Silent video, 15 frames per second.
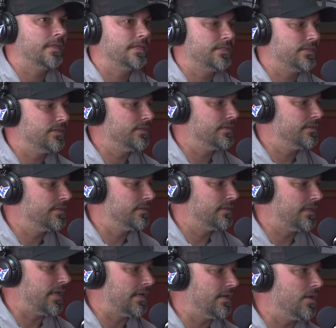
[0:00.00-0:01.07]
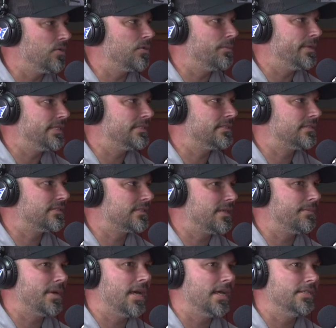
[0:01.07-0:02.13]
That's good. A lot of local businesses
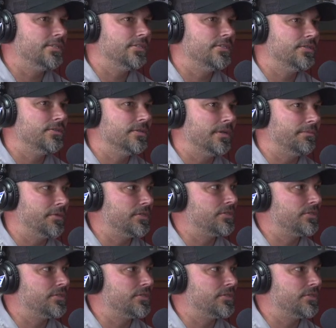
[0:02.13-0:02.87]
get behind you too, I would